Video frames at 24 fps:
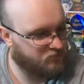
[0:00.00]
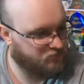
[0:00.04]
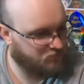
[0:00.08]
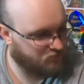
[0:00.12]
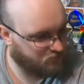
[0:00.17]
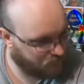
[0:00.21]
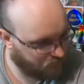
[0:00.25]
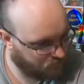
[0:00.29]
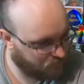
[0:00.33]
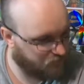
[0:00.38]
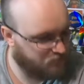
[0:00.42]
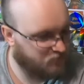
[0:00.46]

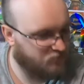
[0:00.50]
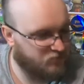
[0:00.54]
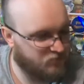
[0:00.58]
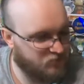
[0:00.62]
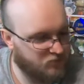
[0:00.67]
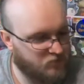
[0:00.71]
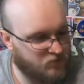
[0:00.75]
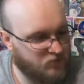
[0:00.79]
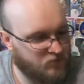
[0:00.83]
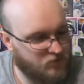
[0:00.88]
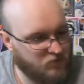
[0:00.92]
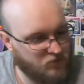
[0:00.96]

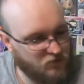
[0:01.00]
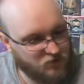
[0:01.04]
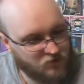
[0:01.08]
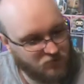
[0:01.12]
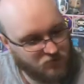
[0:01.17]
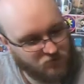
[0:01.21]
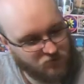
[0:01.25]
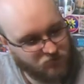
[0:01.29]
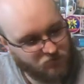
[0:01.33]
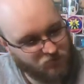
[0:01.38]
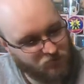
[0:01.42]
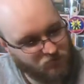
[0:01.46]

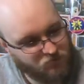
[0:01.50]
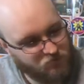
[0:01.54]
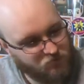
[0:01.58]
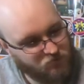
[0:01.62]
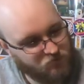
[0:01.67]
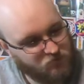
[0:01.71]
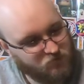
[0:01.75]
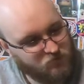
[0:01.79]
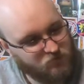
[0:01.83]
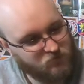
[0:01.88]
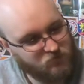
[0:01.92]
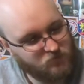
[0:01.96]

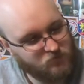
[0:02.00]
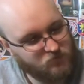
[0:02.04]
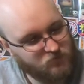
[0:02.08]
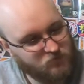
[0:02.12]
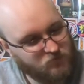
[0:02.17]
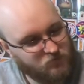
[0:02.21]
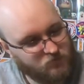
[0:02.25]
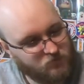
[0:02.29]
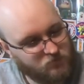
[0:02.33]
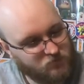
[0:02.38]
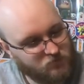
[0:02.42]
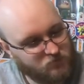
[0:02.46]

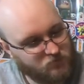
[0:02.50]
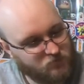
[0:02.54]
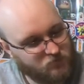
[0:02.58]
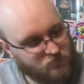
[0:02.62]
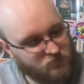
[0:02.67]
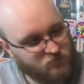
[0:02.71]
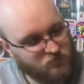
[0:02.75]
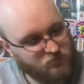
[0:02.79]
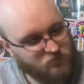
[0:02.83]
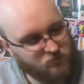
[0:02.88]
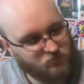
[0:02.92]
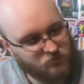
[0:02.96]

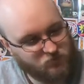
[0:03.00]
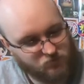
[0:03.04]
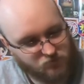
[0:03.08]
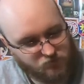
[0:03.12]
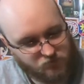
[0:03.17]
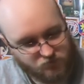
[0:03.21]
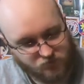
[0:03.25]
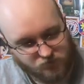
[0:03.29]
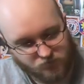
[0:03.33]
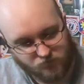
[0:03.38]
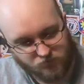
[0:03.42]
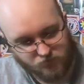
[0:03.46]

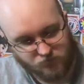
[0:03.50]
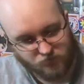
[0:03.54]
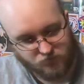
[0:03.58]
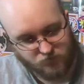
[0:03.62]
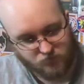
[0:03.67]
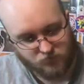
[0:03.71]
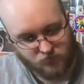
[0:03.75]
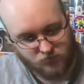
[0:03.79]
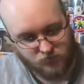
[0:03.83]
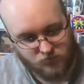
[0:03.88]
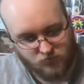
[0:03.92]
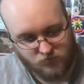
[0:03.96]

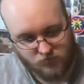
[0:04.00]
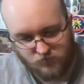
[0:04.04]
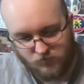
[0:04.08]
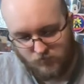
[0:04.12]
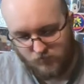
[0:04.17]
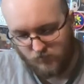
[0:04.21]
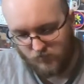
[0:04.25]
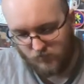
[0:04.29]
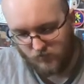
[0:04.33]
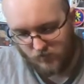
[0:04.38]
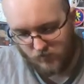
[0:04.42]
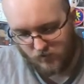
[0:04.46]

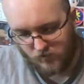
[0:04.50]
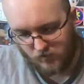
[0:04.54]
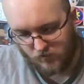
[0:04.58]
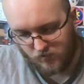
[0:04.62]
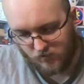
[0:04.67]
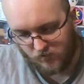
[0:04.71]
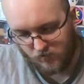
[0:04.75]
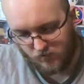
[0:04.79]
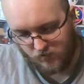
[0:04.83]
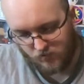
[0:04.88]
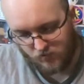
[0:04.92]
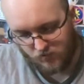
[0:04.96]

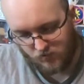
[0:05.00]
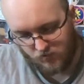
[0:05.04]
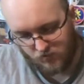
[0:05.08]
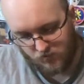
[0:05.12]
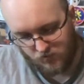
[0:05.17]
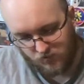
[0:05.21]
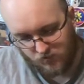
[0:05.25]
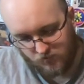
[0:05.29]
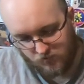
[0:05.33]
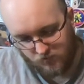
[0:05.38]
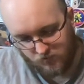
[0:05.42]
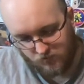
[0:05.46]

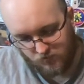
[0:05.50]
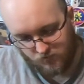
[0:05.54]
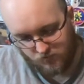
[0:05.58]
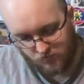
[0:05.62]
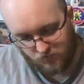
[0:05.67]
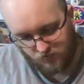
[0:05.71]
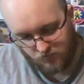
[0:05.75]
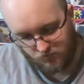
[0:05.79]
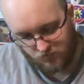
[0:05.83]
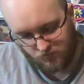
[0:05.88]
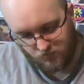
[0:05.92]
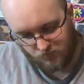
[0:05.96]

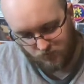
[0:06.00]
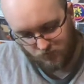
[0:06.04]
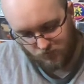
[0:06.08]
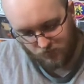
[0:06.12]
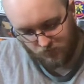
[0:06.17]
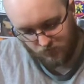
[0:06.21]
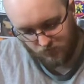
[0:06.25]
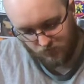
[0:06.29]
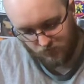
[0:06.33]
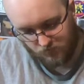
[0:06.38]
(not speaking)